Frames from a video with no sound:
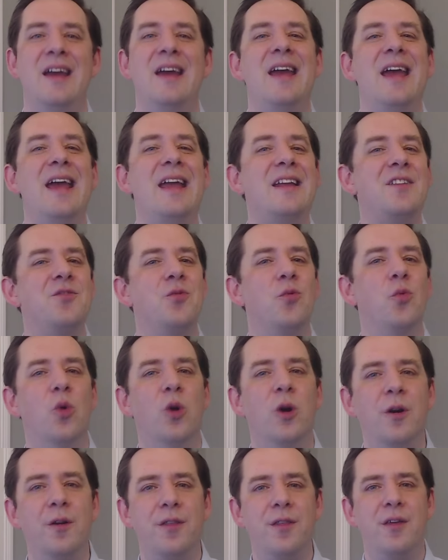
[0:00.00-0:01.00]
And it's
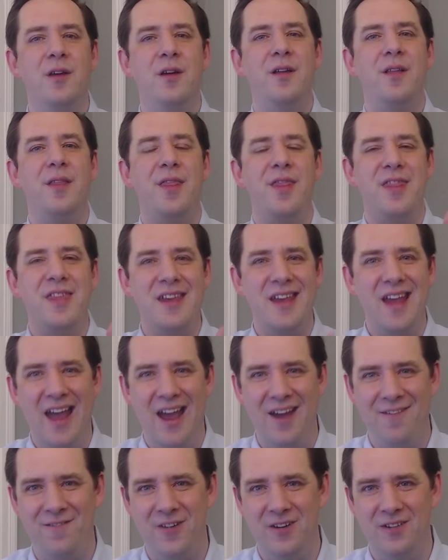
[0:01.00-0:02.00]
worth the
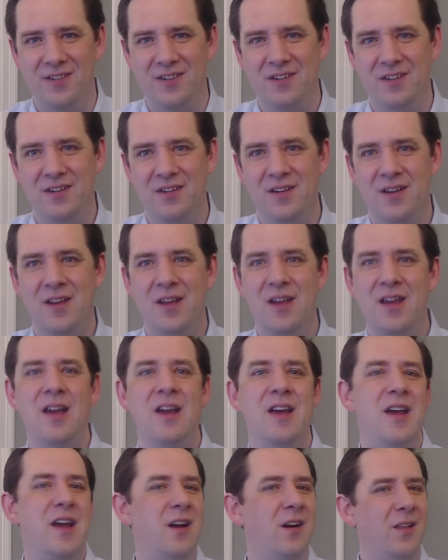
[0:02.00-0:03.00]
effort.
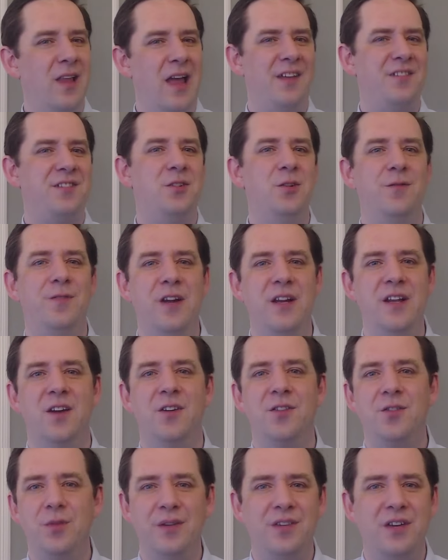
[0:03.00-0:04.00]
In our last two
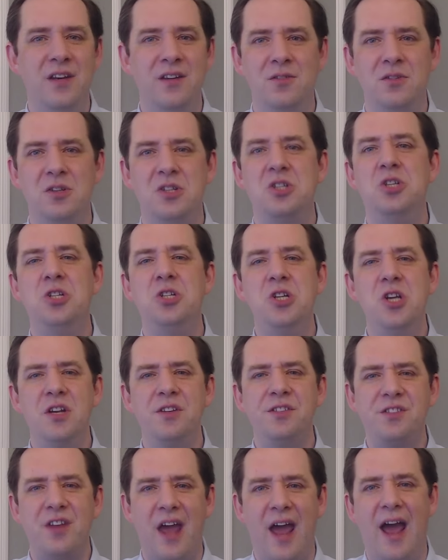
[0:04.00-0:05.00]
videos, we've seen
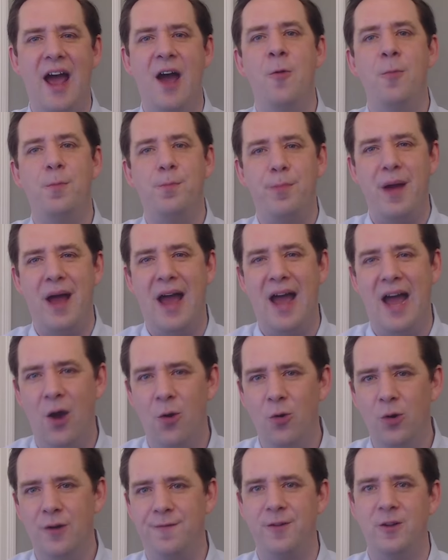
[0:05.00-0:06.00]
just how
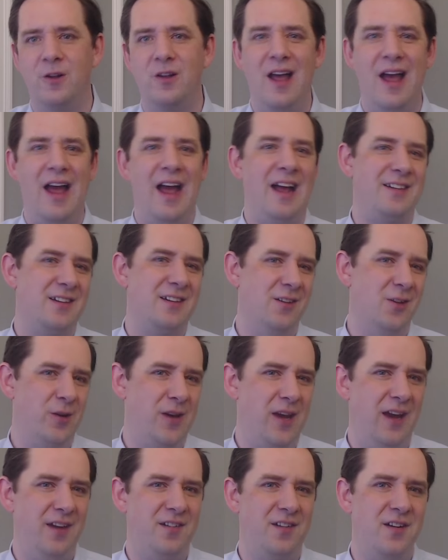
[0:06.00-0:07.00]
powerful asset
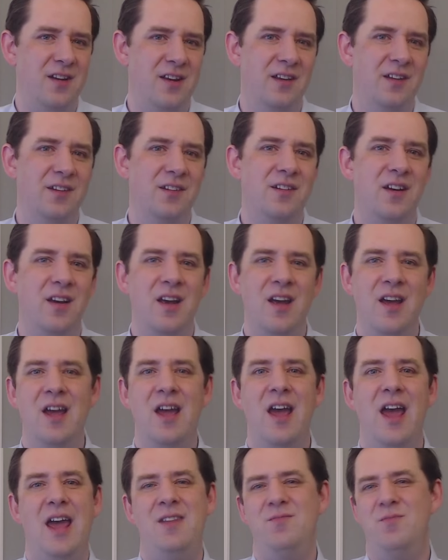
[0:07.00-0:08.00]
location is
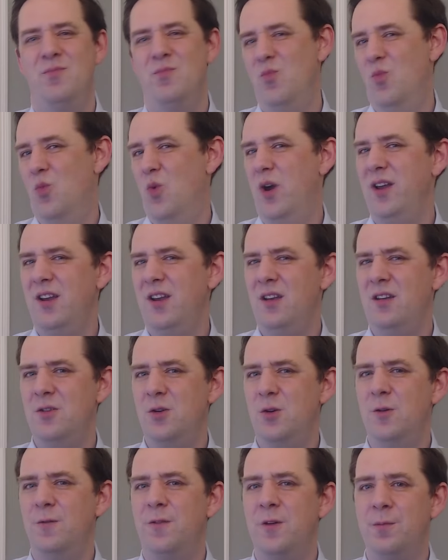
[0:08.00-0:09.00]
and what it can
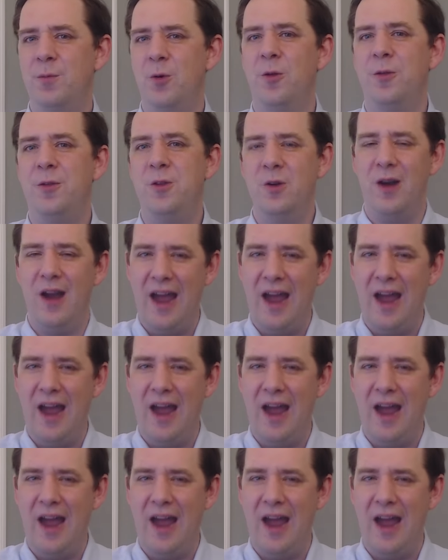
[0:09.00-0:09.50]
do for both your